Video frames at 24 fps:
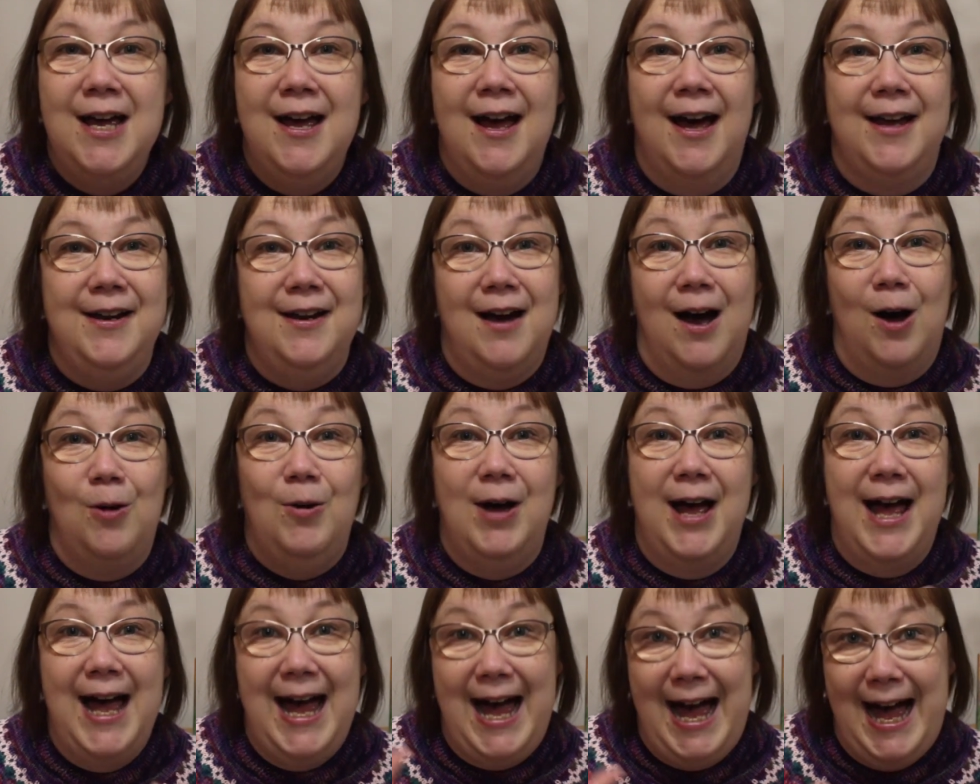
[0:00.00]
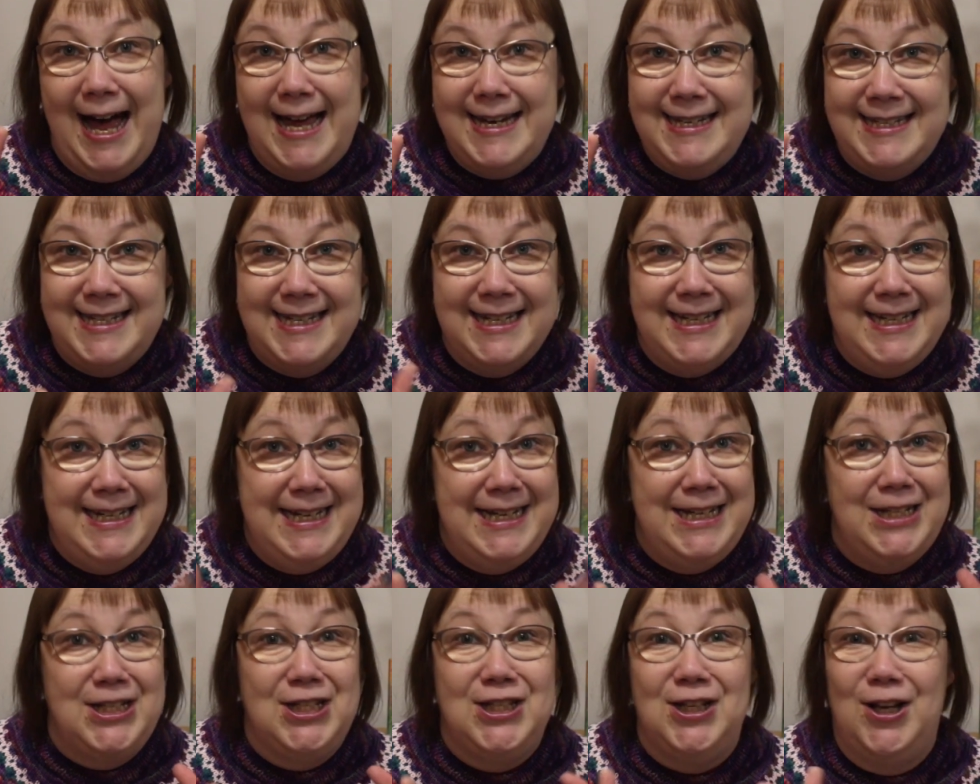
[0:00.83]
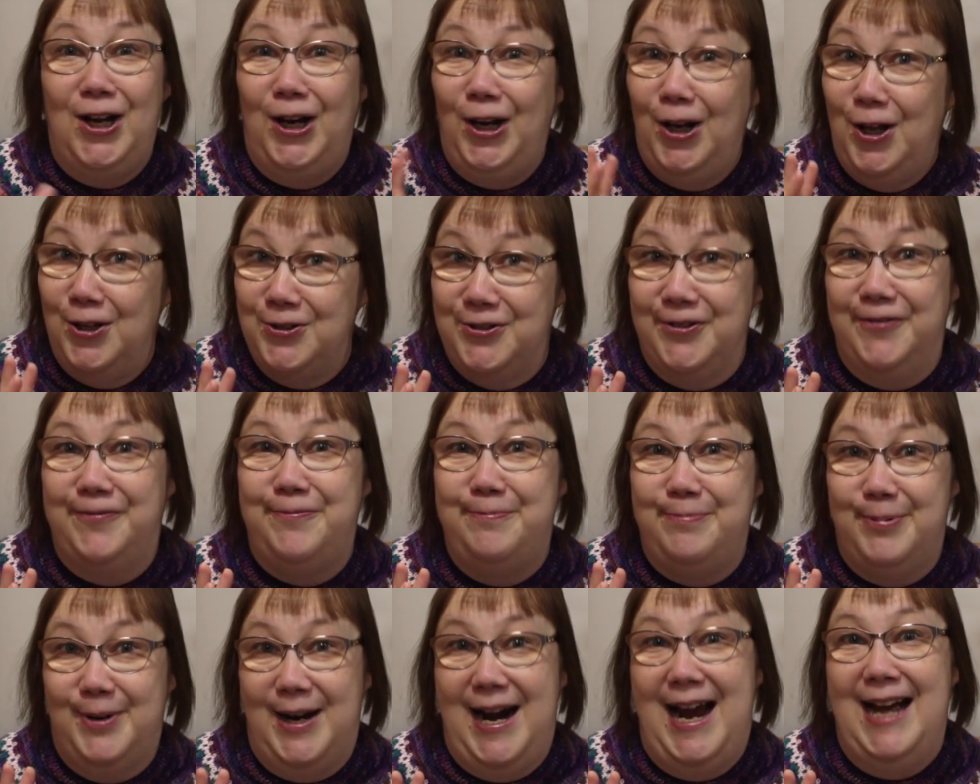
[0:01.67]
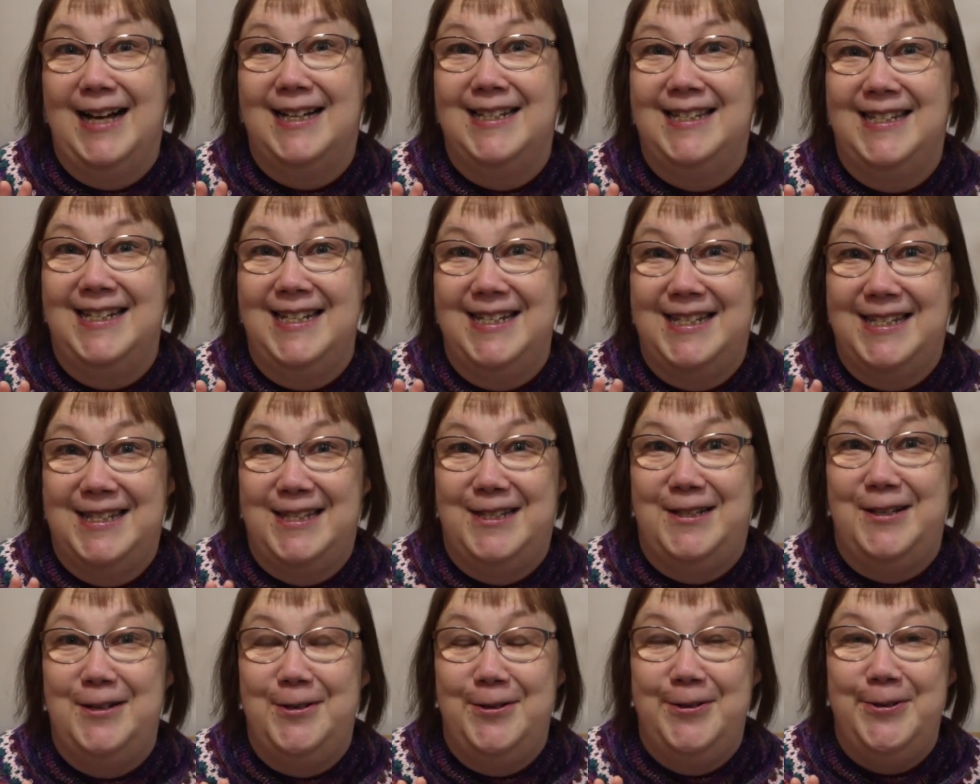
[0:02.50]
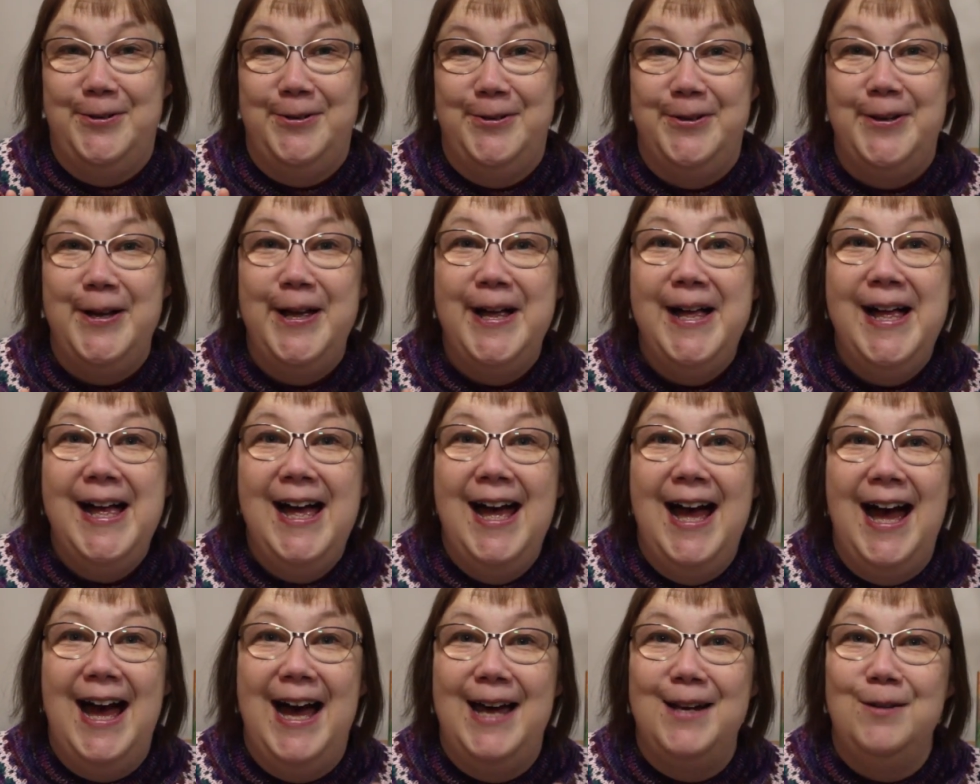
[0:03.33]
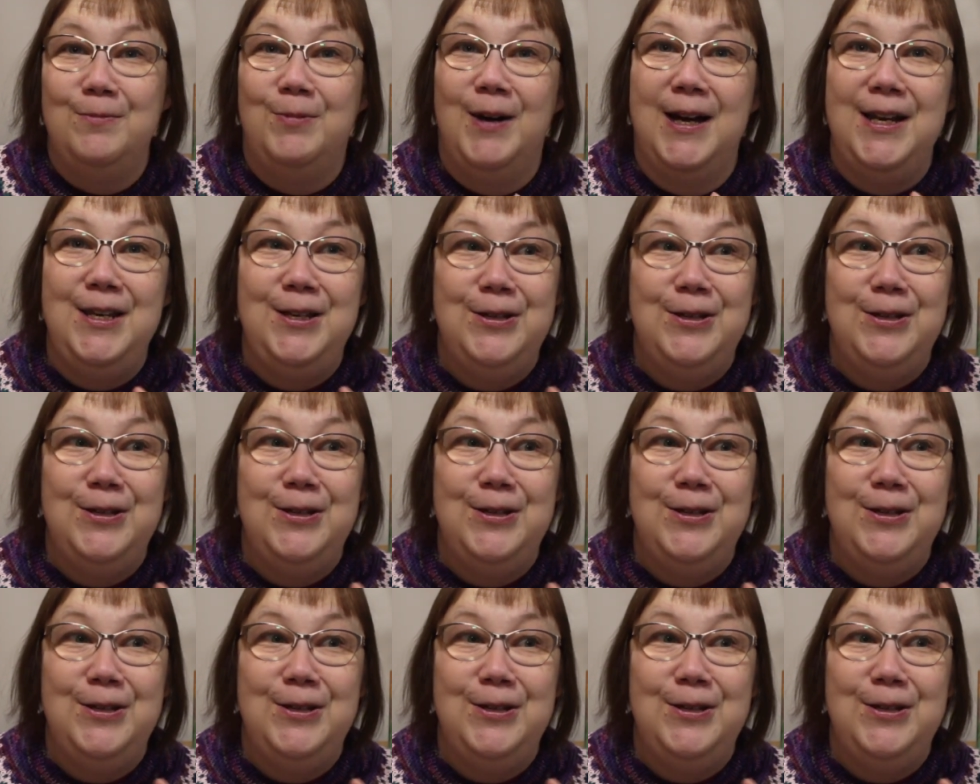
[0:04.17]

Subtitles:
and our hand needs a lot of practice too. And when